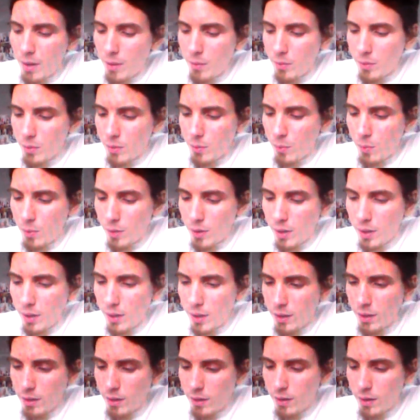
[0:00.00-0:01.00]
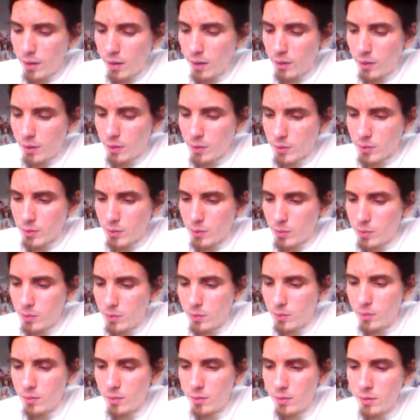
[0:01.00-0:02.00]
but I really wanted it. I thought it was
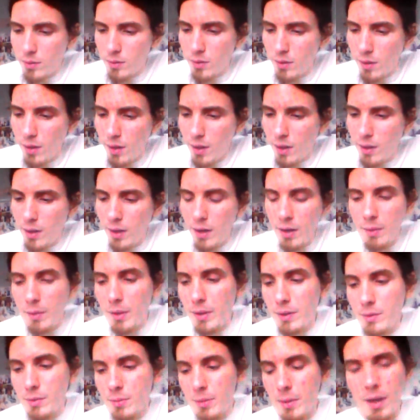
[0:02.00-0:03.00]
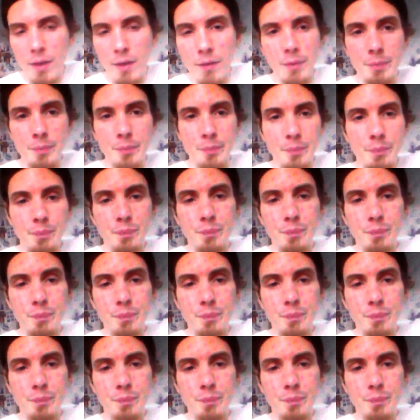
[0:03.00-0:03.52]
cool. And anyways, whatever.